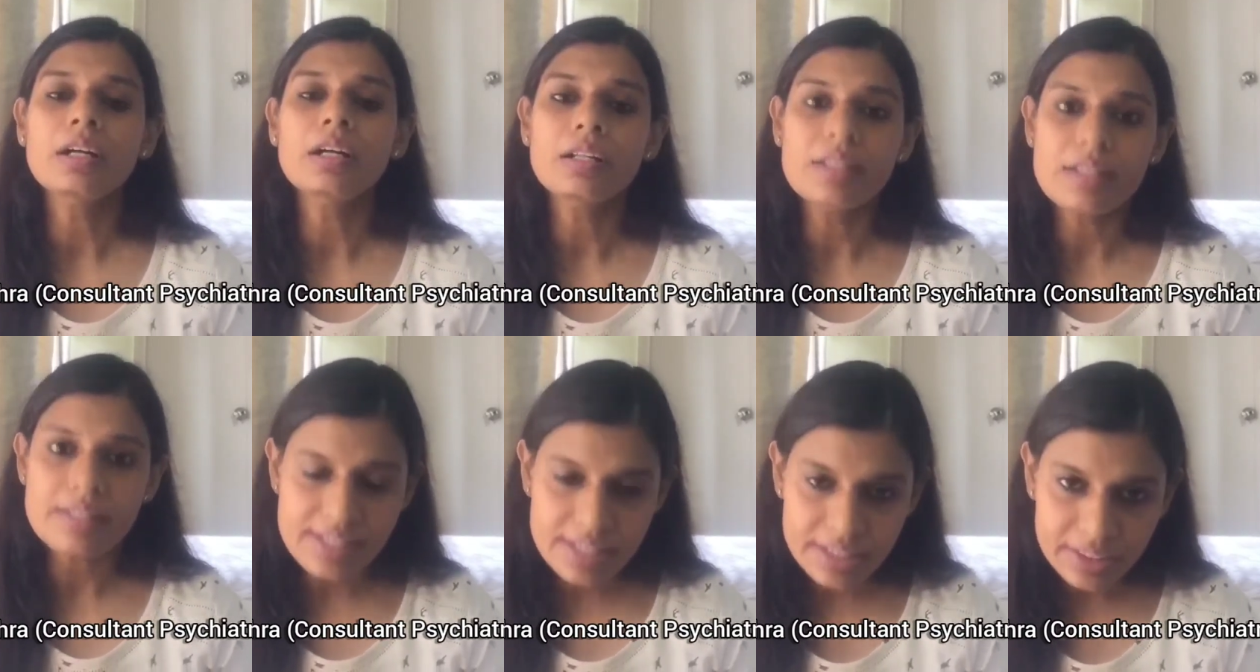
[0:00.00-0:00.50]

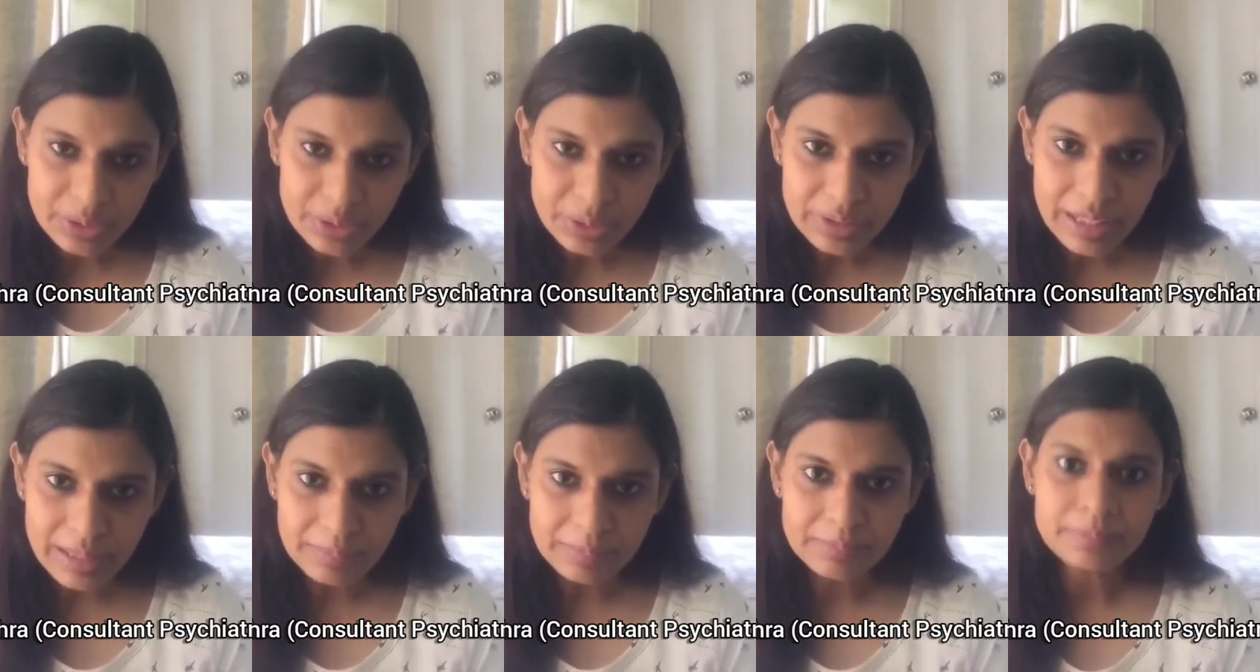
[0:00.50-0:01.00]
Listen to
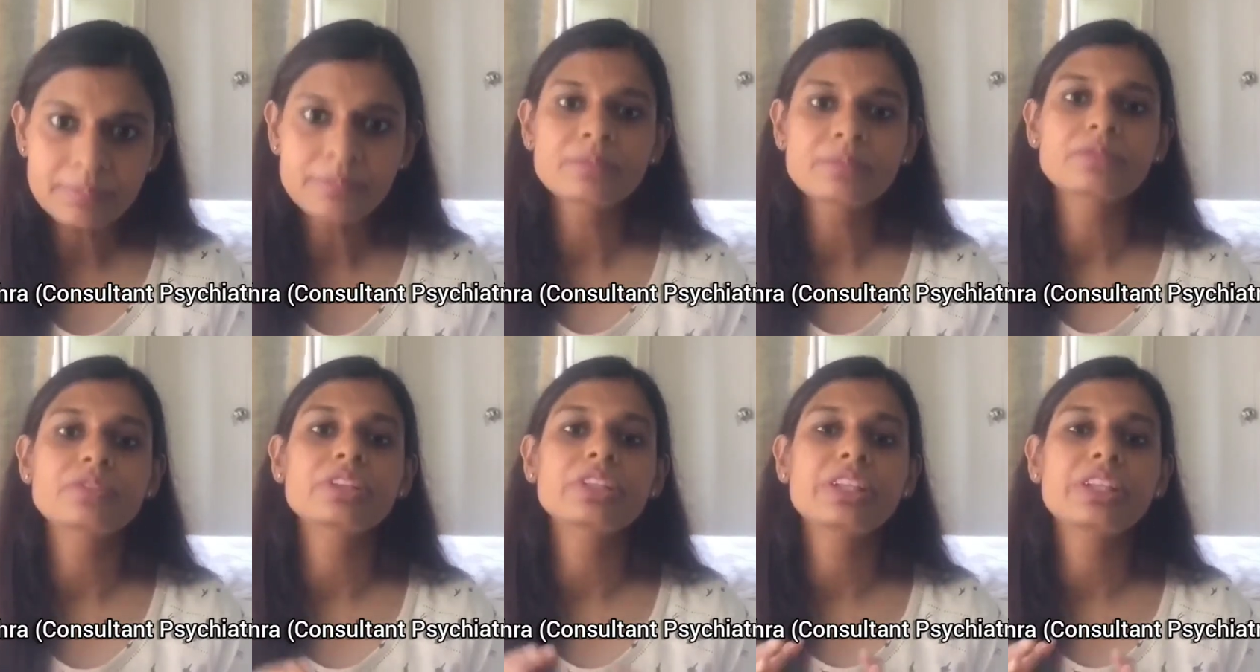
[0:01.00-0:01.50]
them
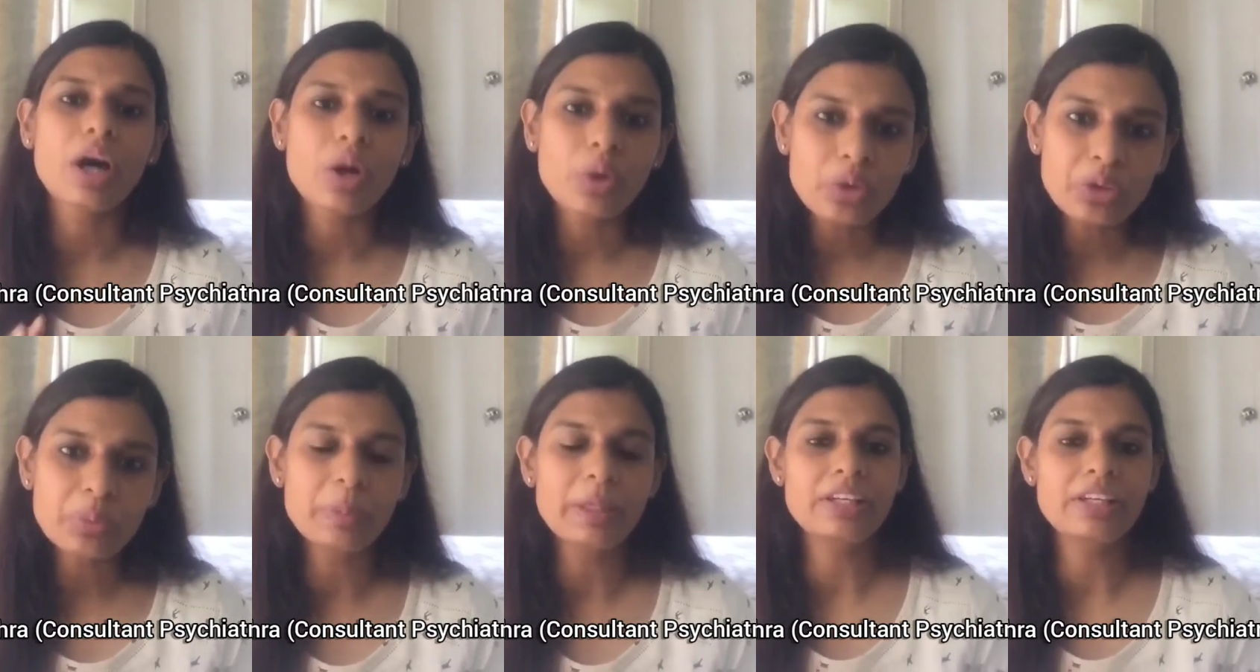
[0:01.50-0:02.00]

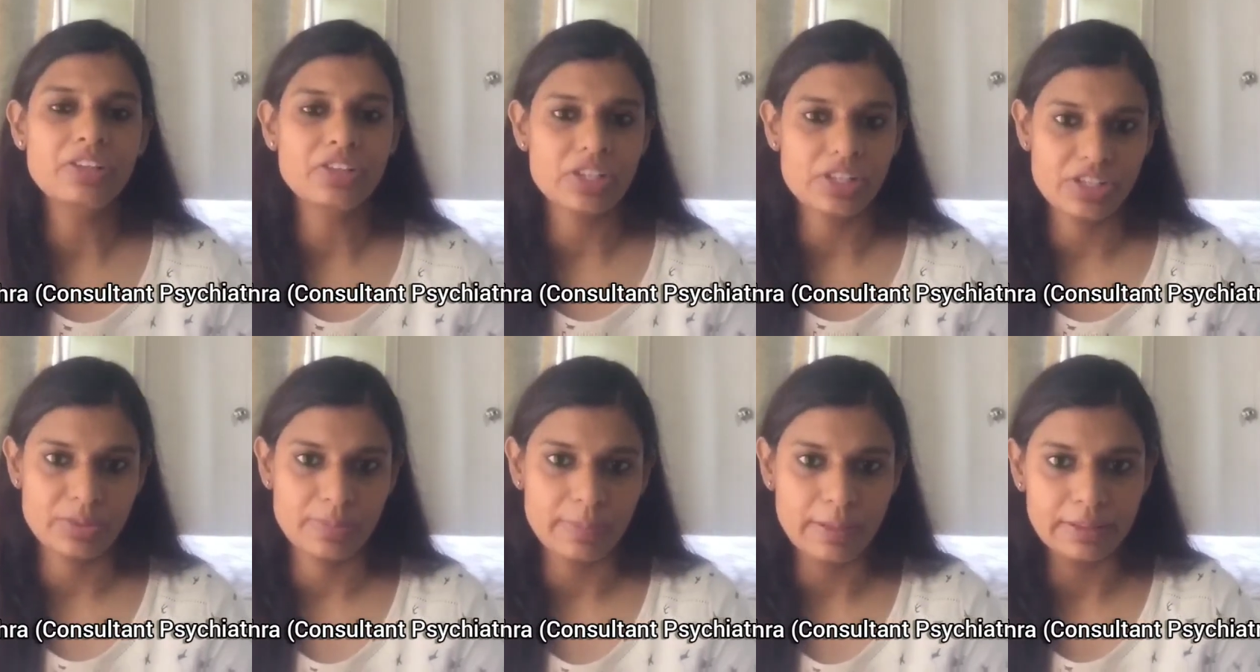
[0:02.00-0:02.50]
without being
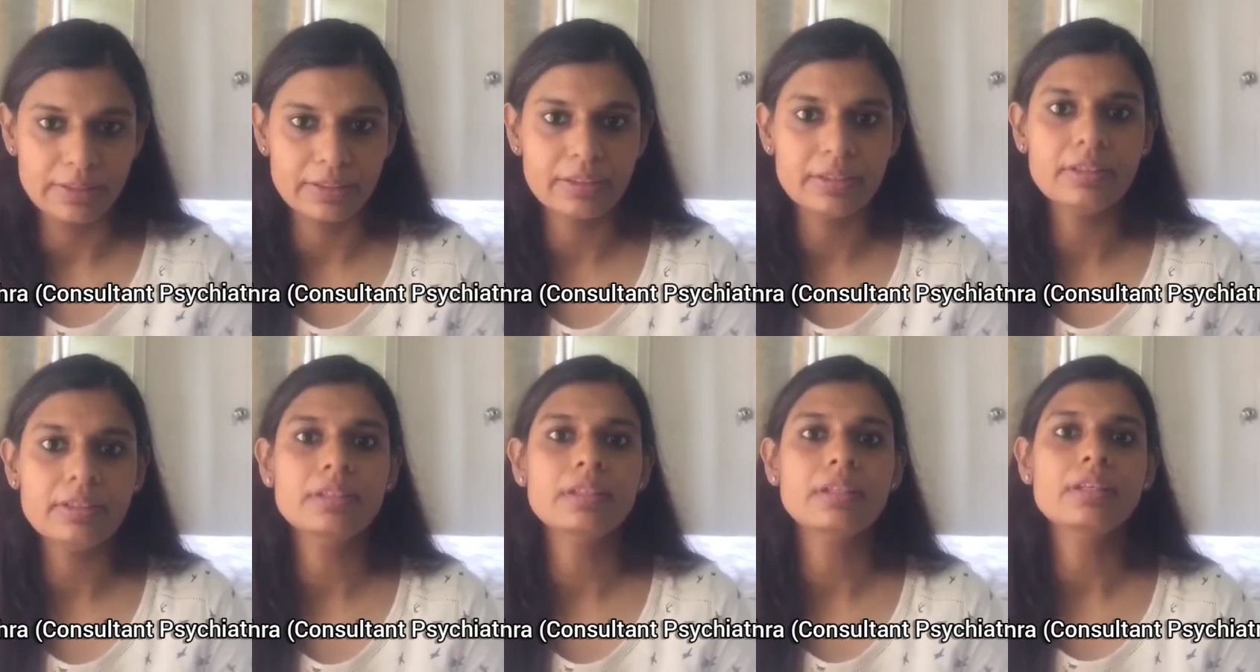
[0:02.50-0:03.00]
judgmental.